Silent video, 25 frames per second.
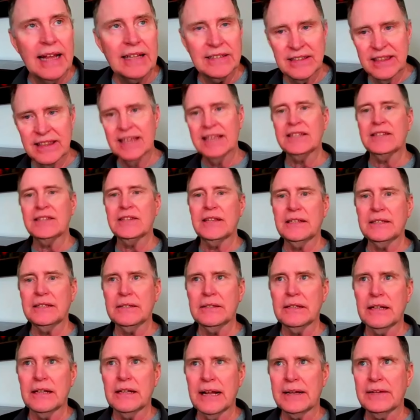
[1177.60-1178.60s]
Is
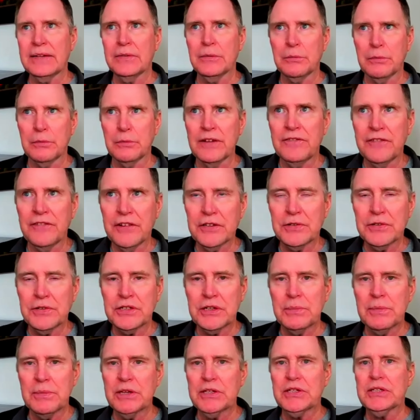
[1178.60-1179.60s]
this, like the Marine
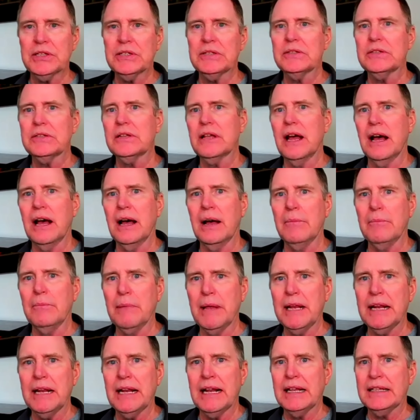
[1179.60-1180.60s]
Fisheries Commission's
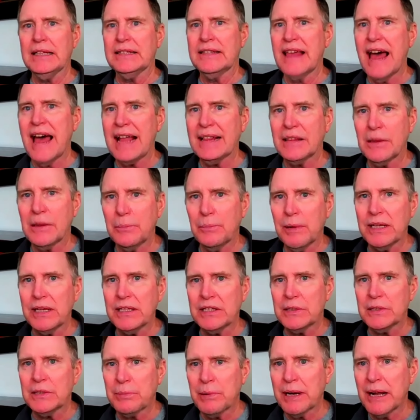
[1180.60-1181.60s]
meeting, is that the
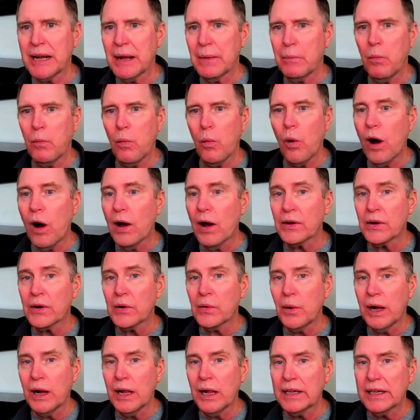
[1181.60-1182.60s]
place to bring up
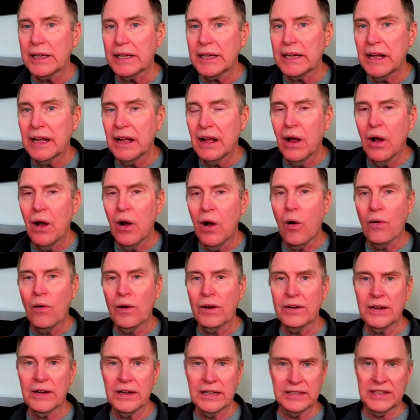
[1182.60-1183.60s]
water quality?
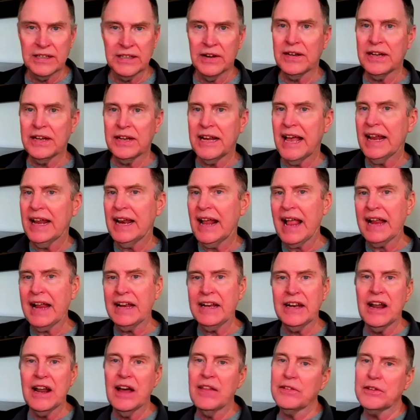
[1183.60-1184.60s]
Or is there
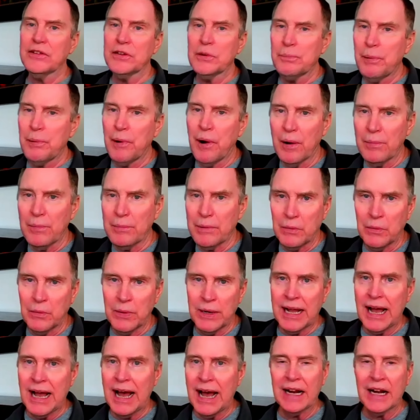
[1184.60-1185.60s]
yet another
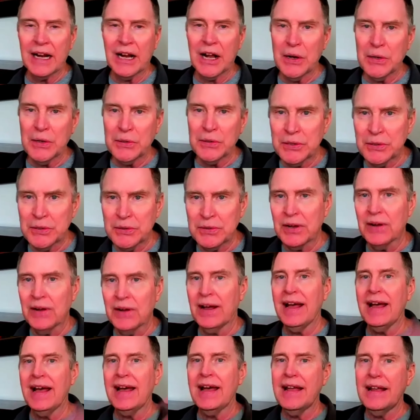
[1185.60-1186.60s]
department we got to go to
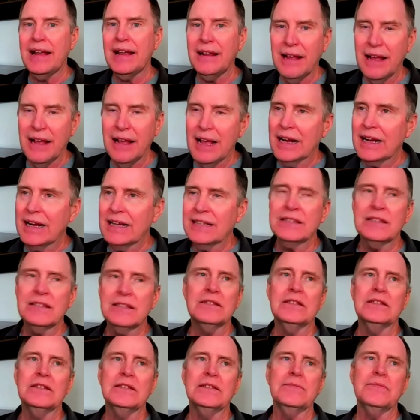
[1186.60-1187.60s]
and go, hey,
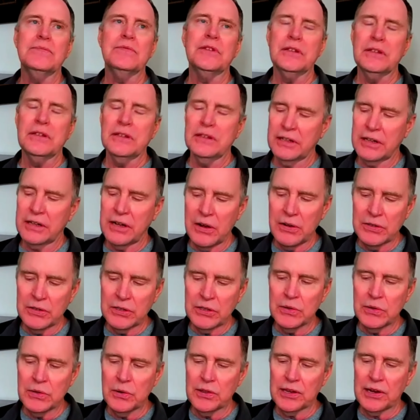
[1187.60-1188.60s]
because the
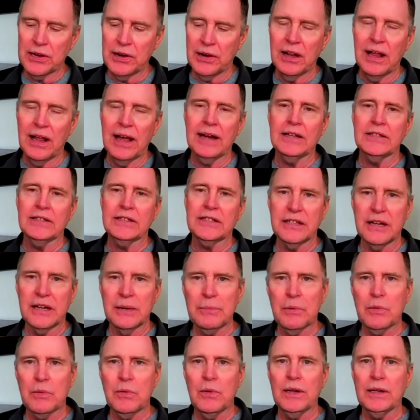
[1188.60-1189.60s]
coast of North Carolina is
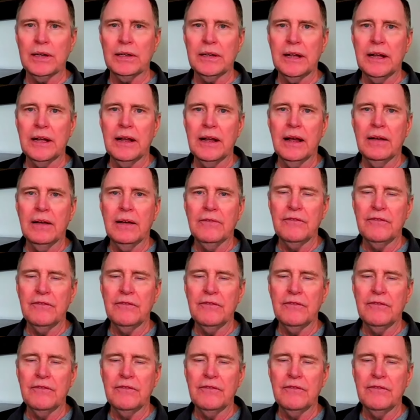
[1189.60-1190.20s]
the number one